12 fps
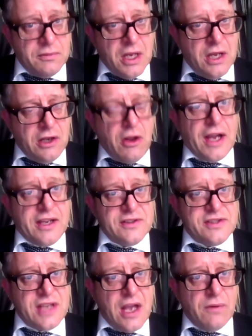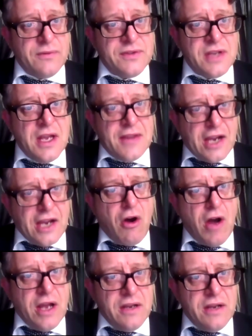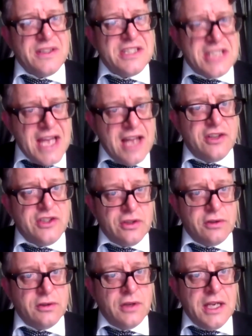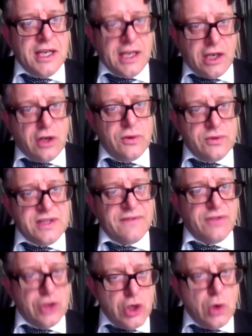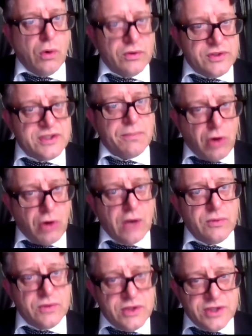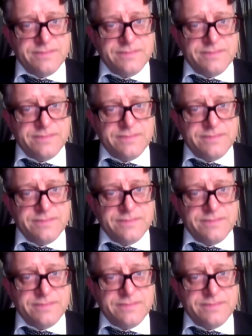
like yourselves, that kind of intelligent, inclusive and nuanced approach.